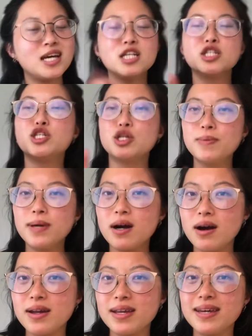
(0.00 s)
To be
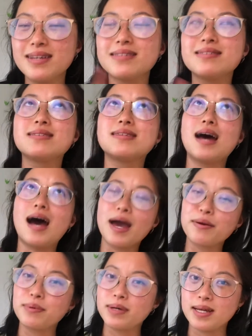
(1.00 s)
honest, I
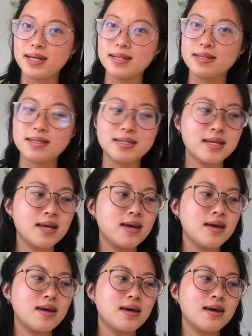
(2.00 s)
wouldn't.
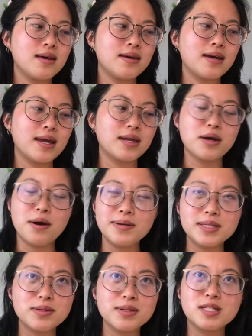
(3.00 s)
I know
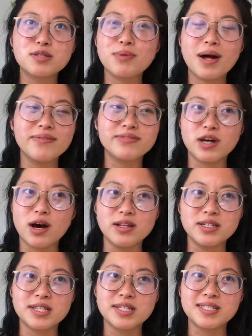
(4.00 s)
it's only
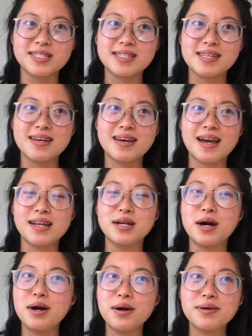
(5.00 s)
$12. I
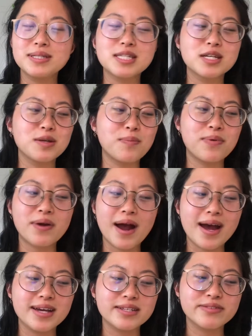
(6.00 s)
know it's a good
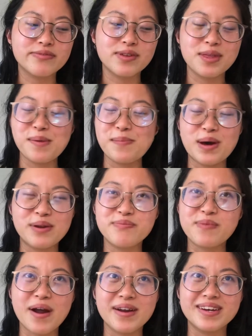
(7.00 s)
price for the amount of
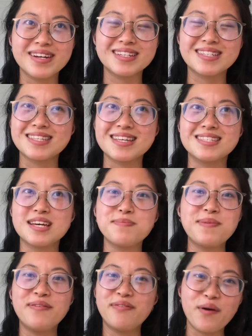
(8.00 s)
product, as I said
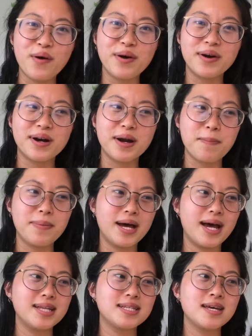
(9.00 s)
before,
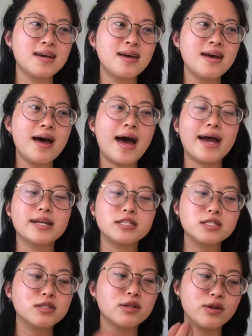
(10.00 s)
but I
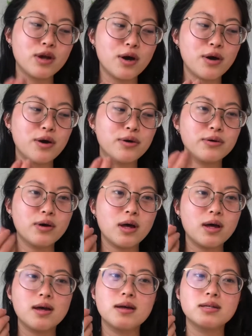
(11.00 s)
just know
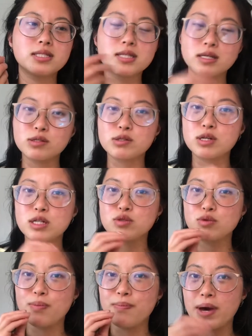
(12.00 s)
sunscreens
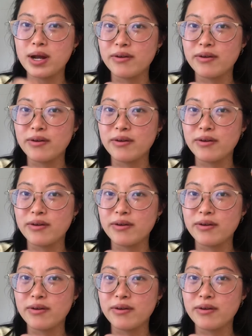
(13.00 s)
with better